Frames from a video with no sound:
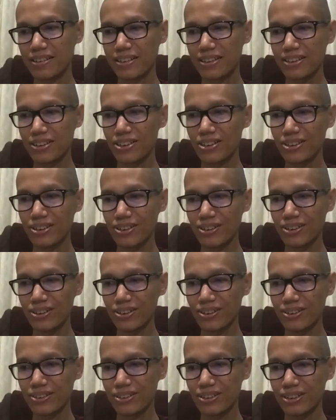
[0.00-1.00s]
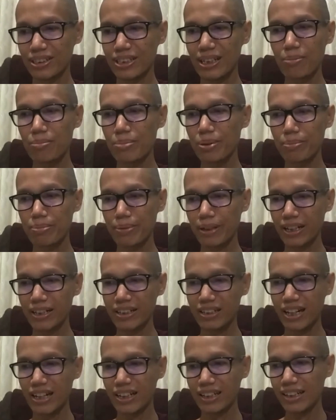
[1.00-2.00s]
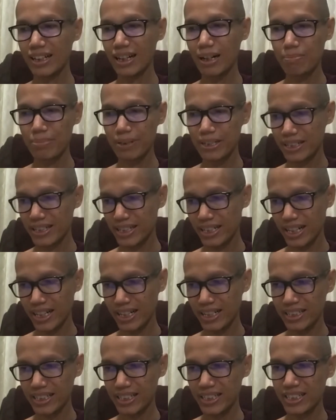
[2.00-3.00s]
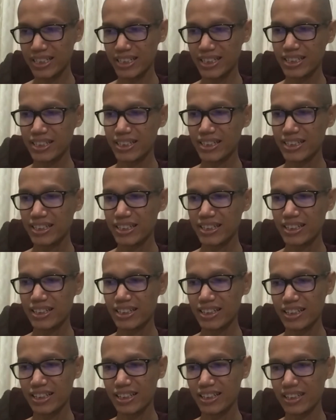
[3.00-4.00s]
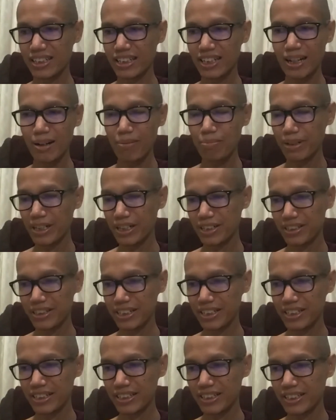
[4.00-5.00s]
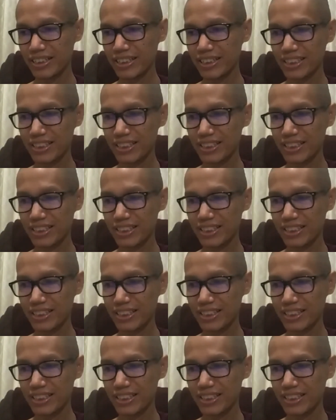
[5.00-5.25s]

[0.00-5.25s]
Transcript: So some people are carpenters, and they are building